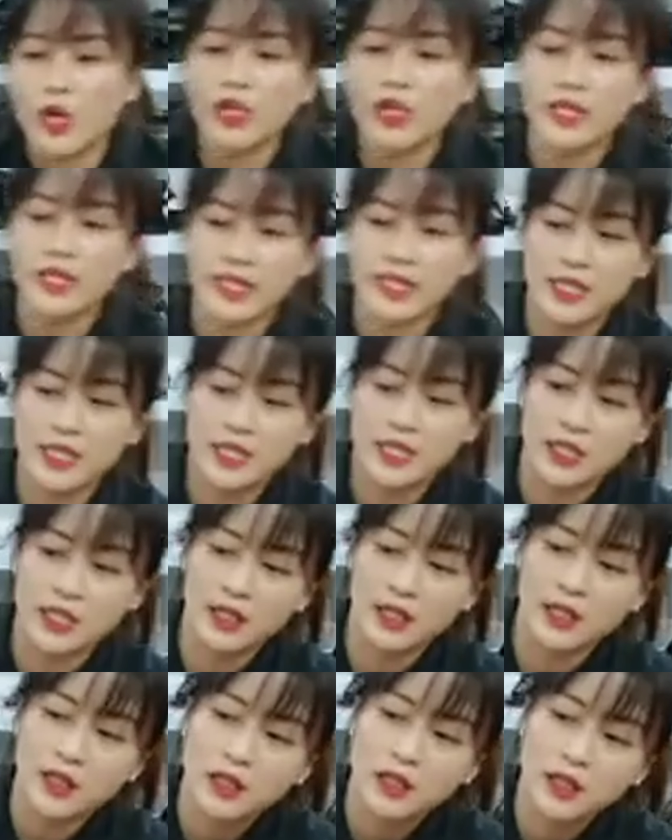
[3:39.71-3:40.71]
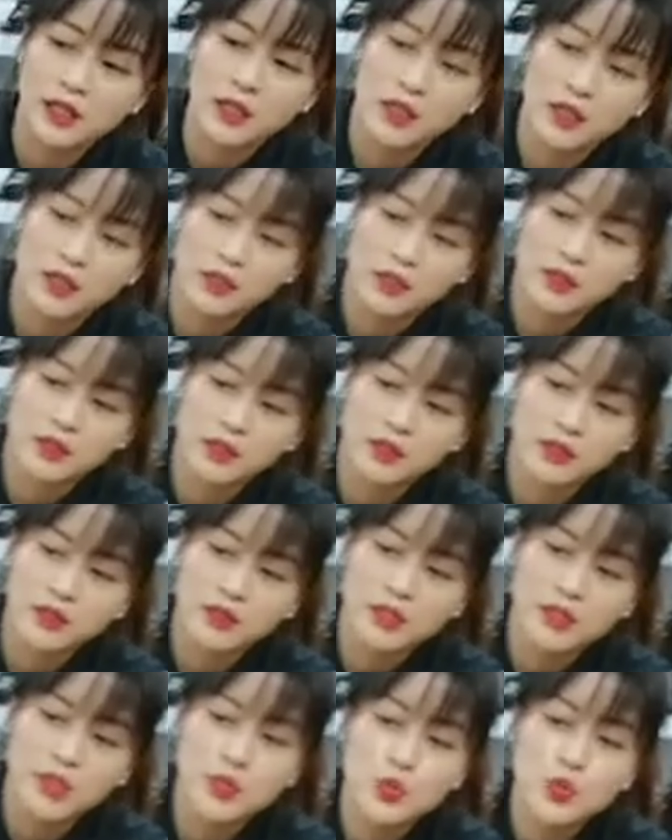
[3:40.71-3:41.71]
So don't be fooled by the
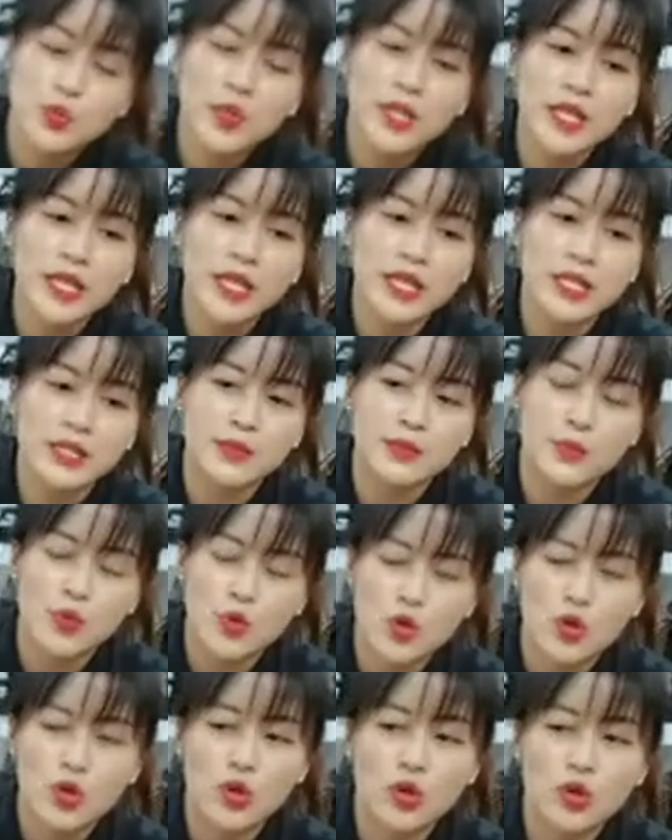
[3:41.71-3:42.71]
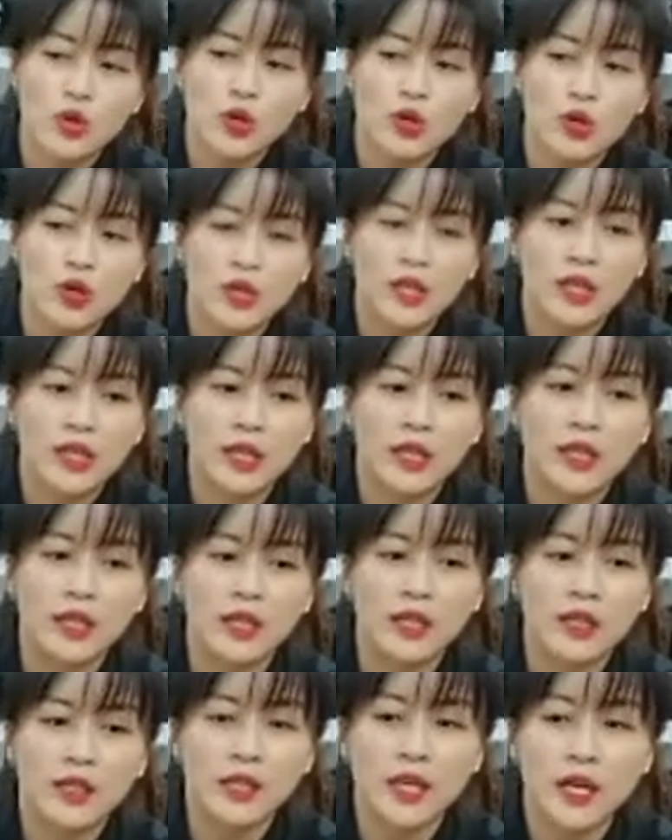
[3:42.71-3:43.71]
volume of the low frequency.
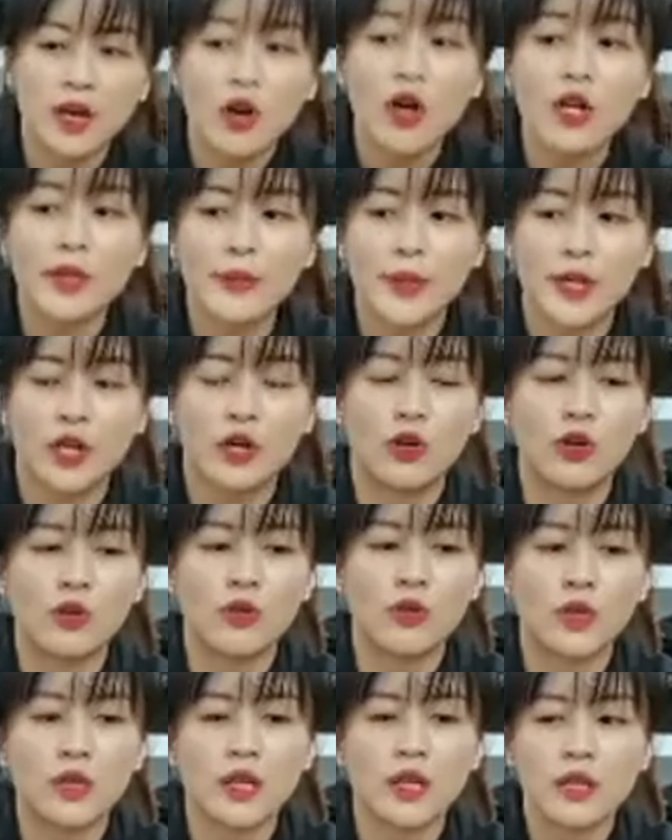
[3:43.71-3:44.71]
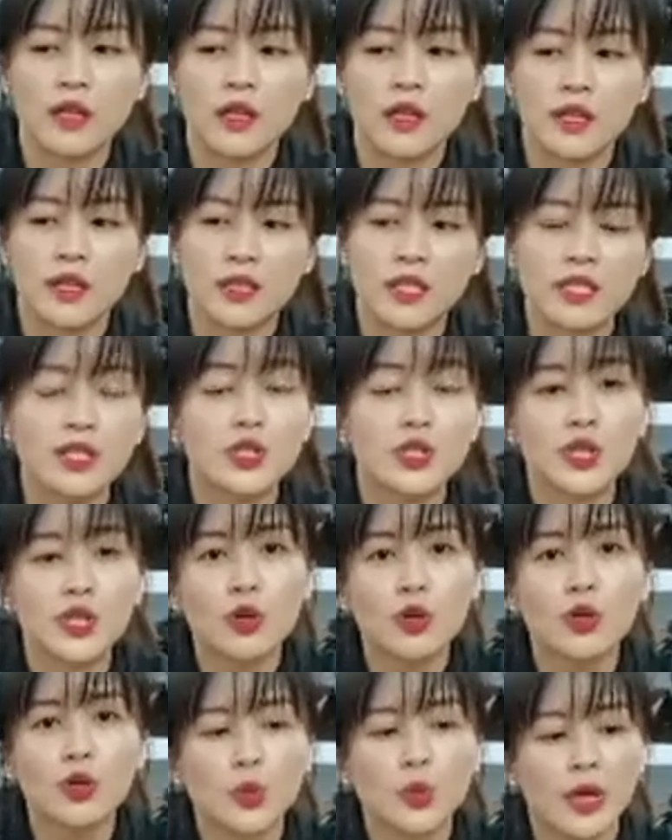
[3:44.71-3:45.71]
Some low frequencies will disappear.
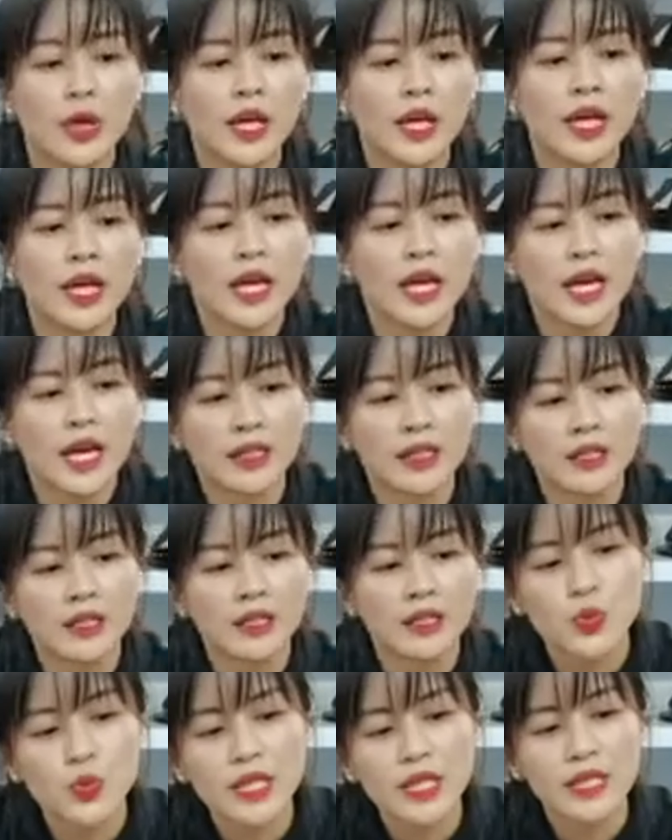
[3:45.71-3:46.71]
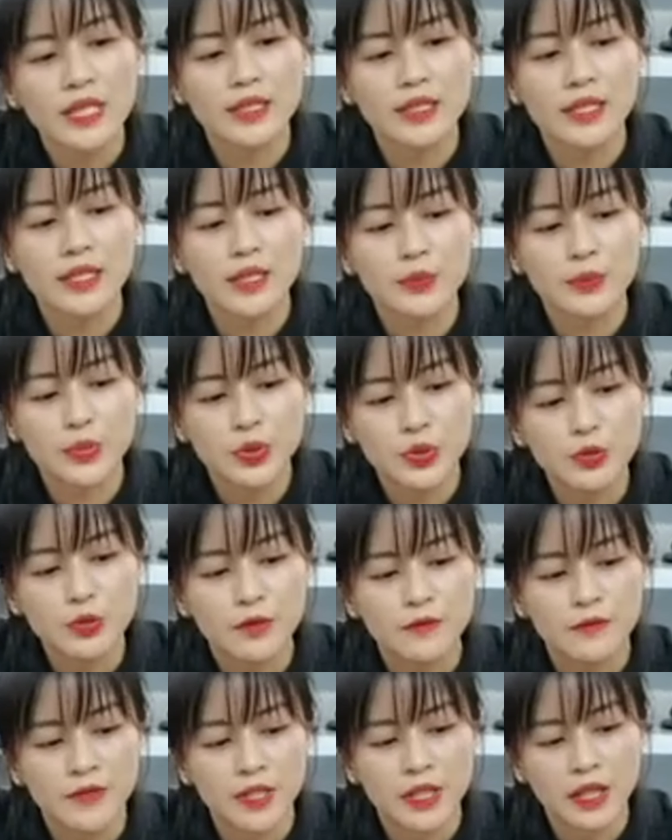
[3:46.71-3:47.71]
It can also have endless
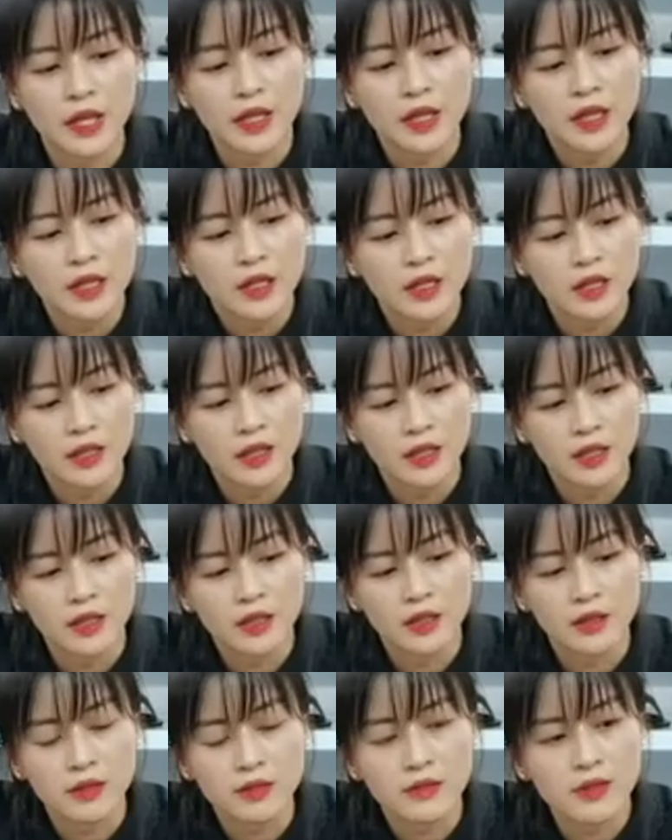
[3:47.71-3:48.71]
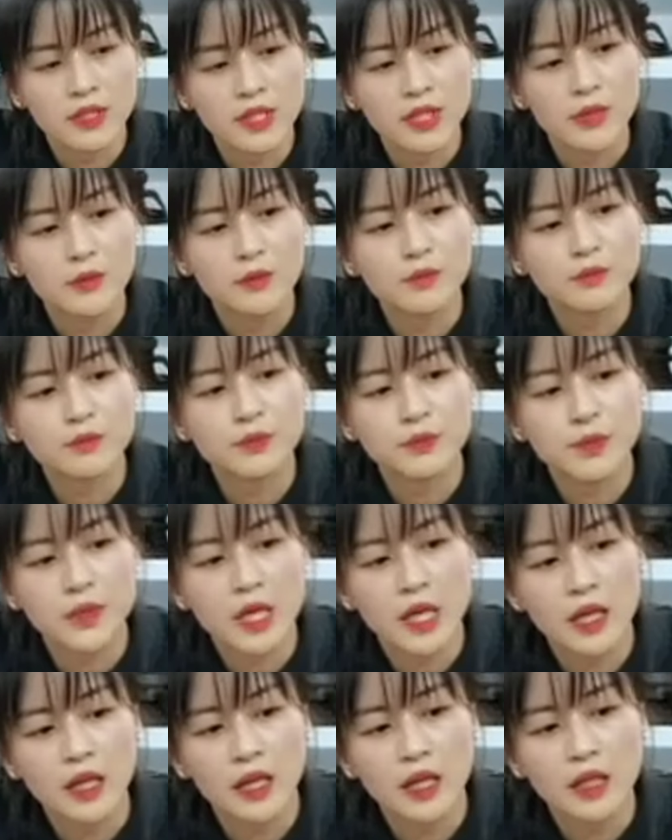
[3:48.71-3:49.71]
aftertaste and some low-frequency
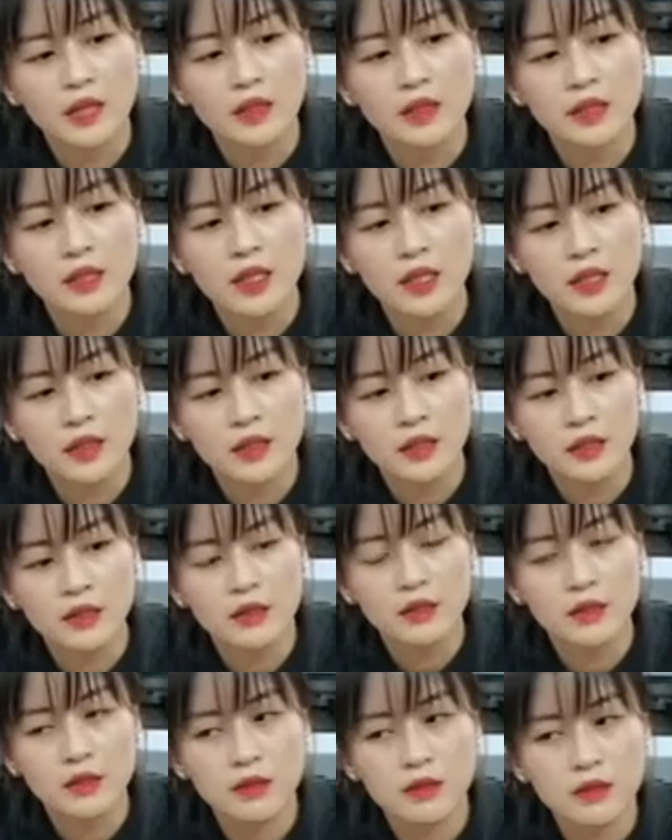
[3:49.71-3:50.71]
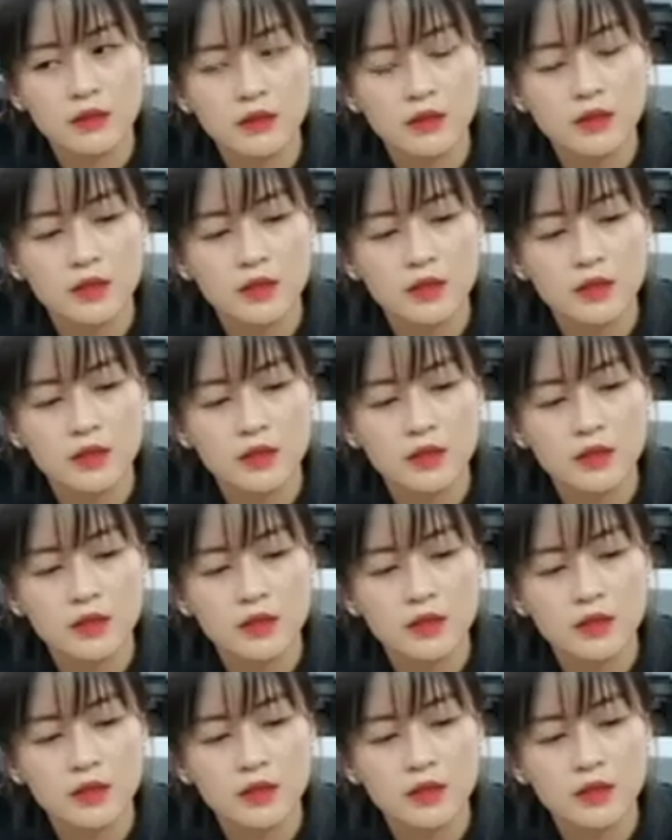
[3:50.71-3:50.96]
trinket is very fast.